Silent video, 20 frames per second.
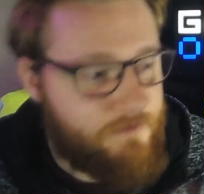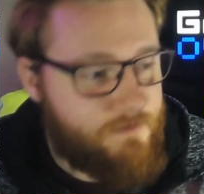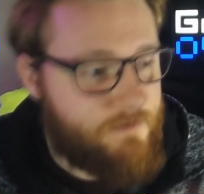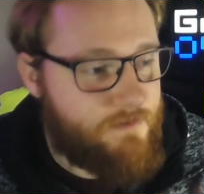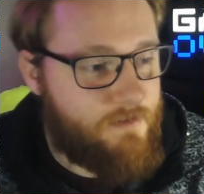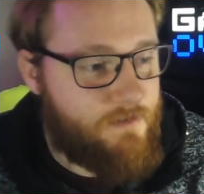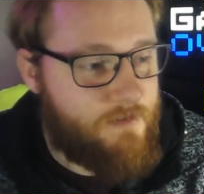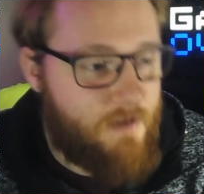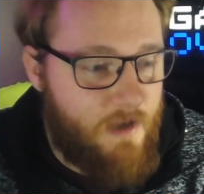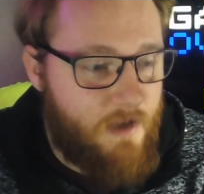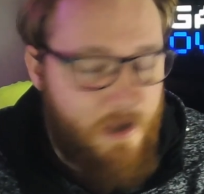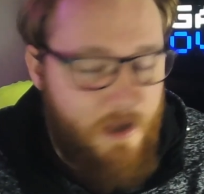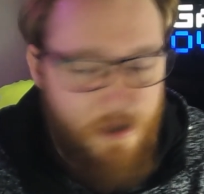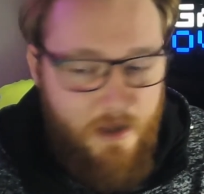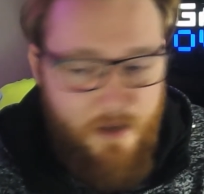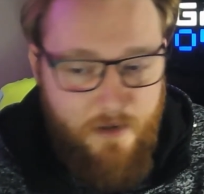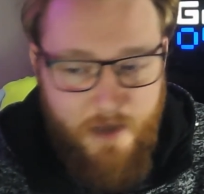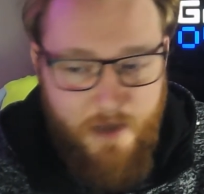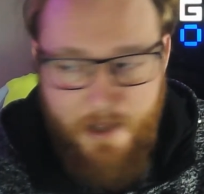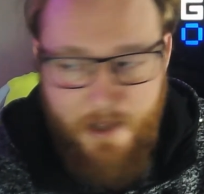
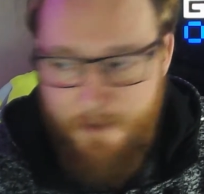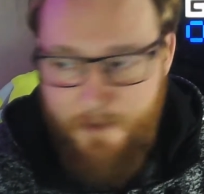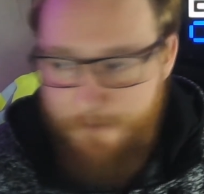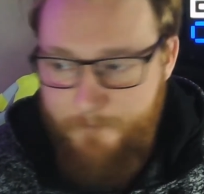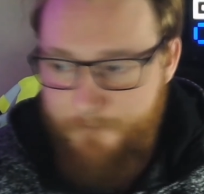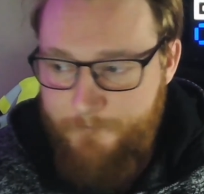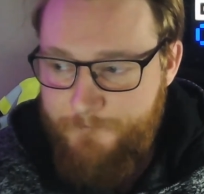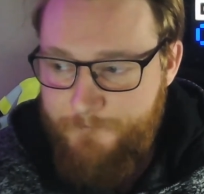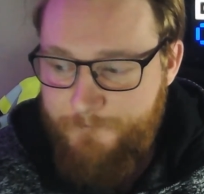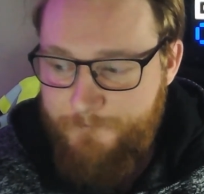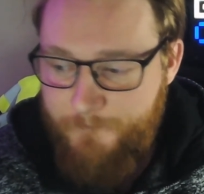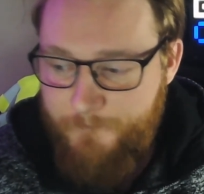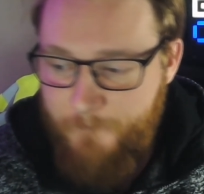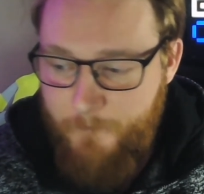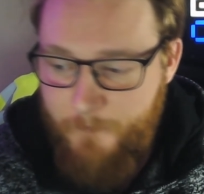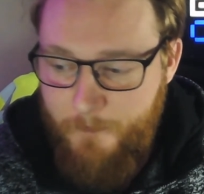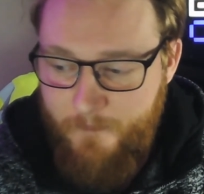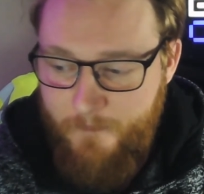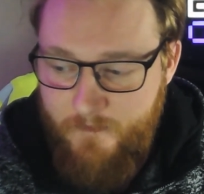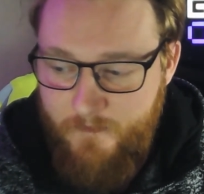And
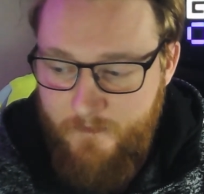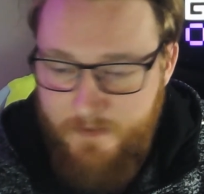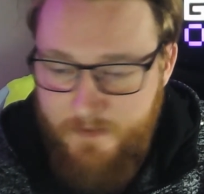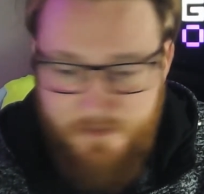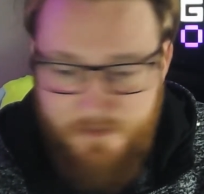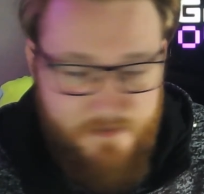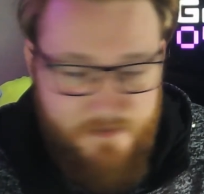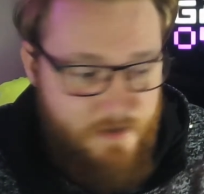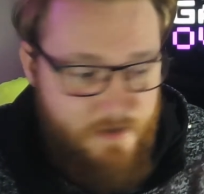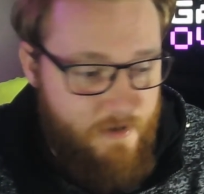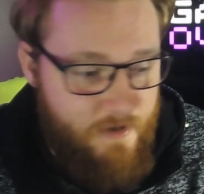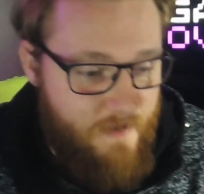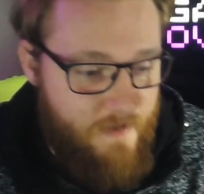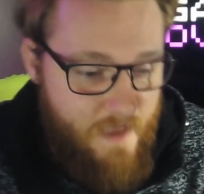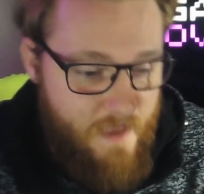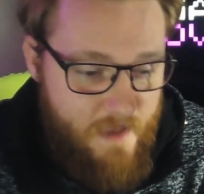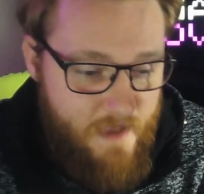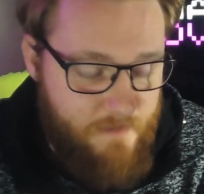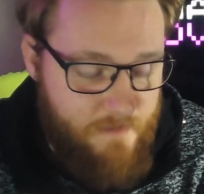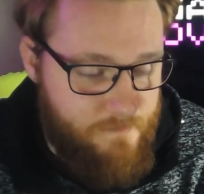in certain
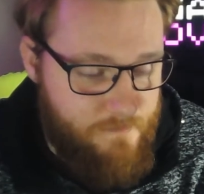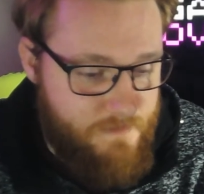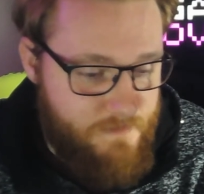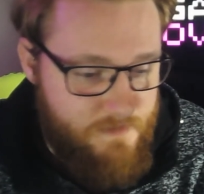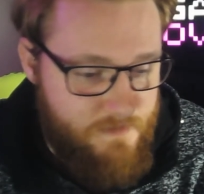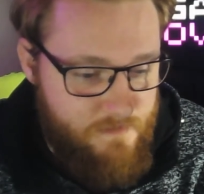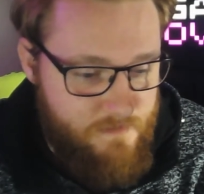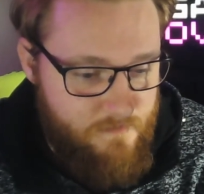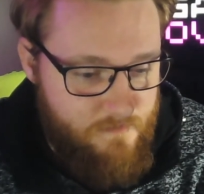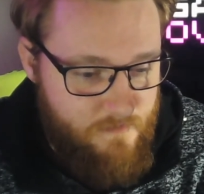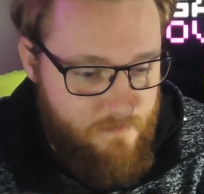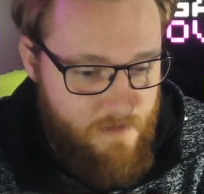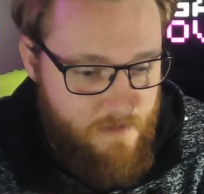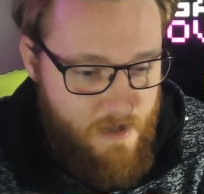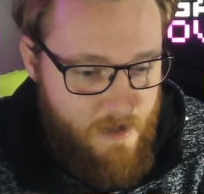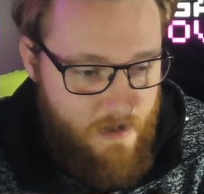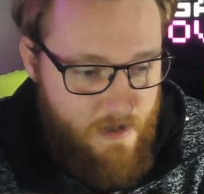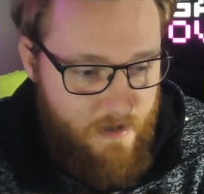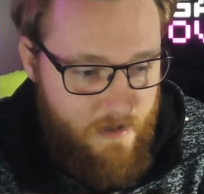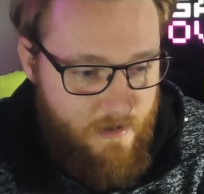games
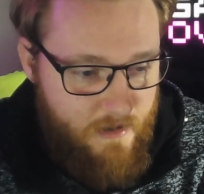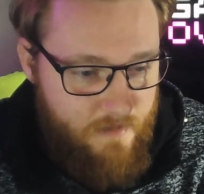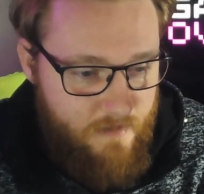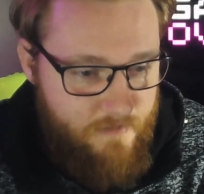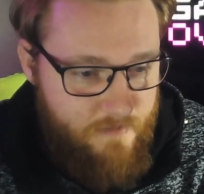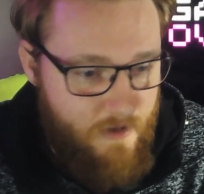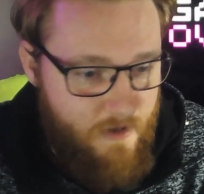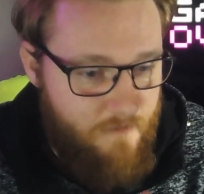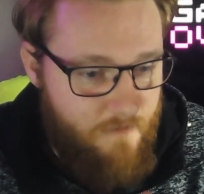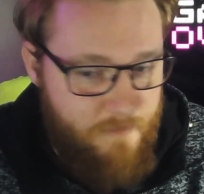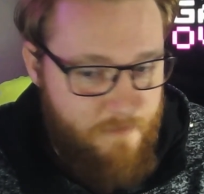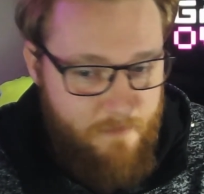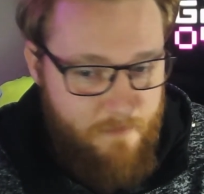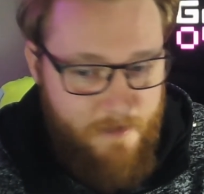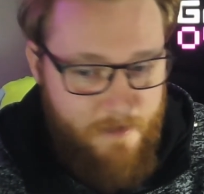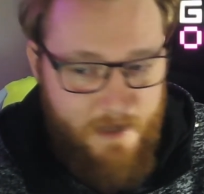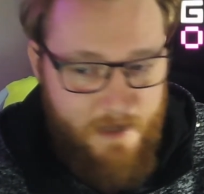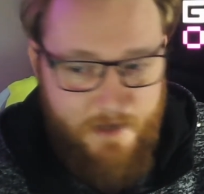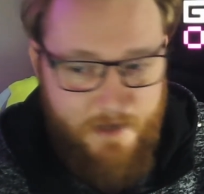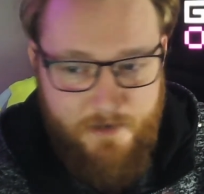that I've been
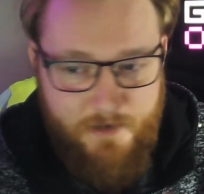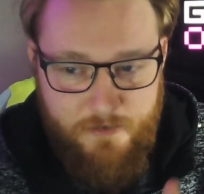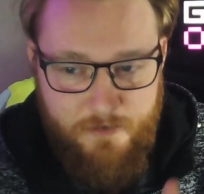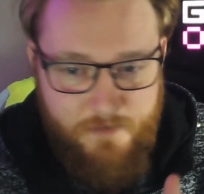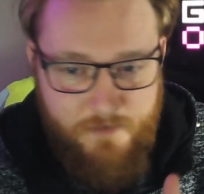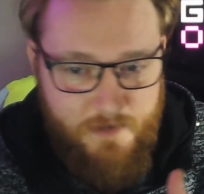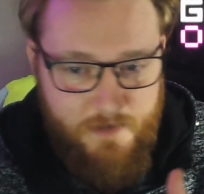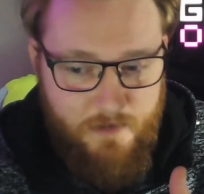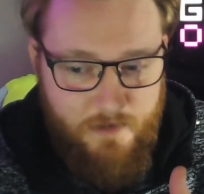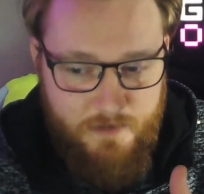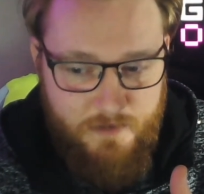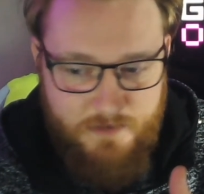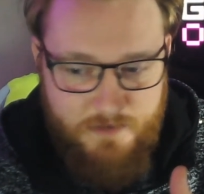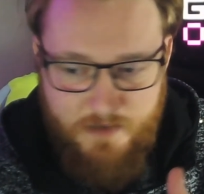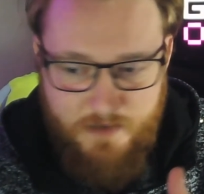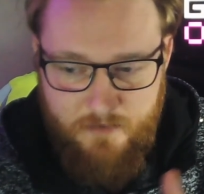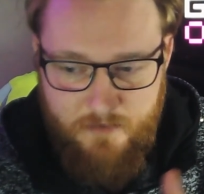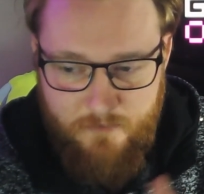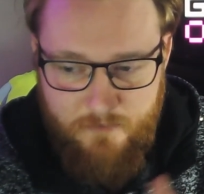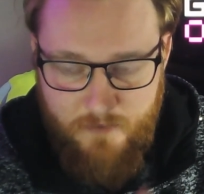playing over the last
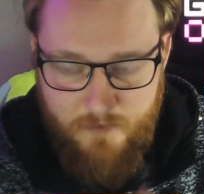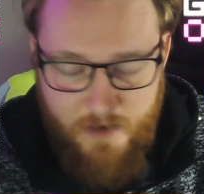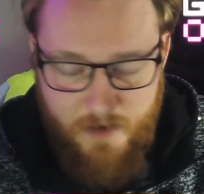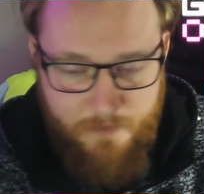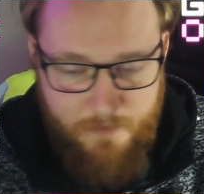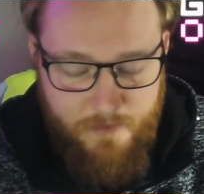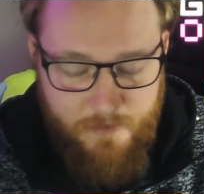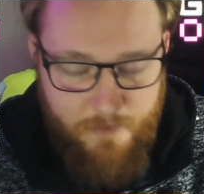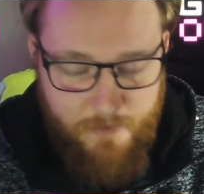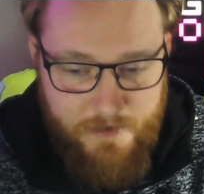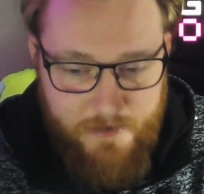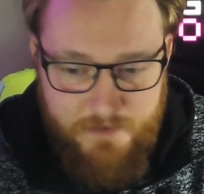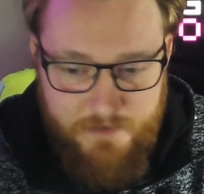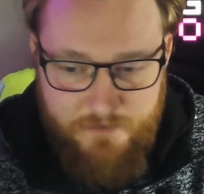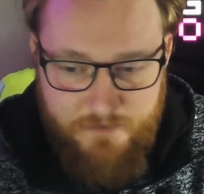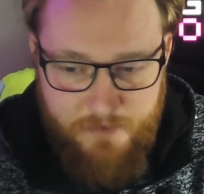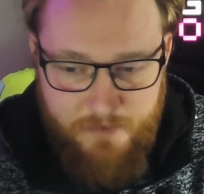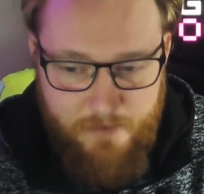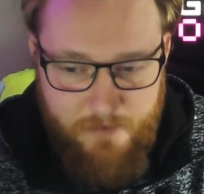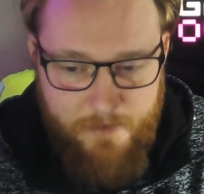couple of weeks of
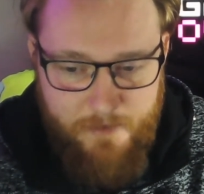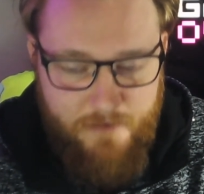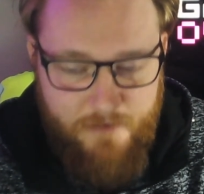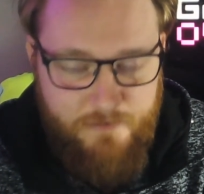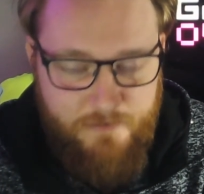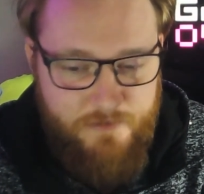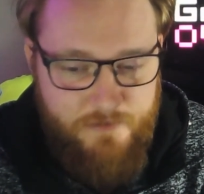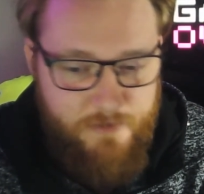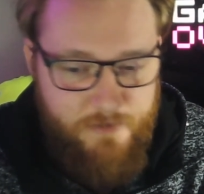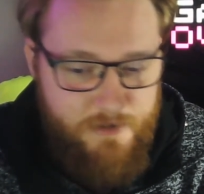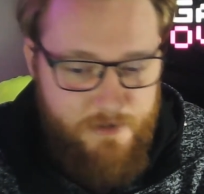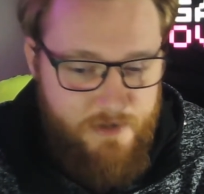being back on Twitch,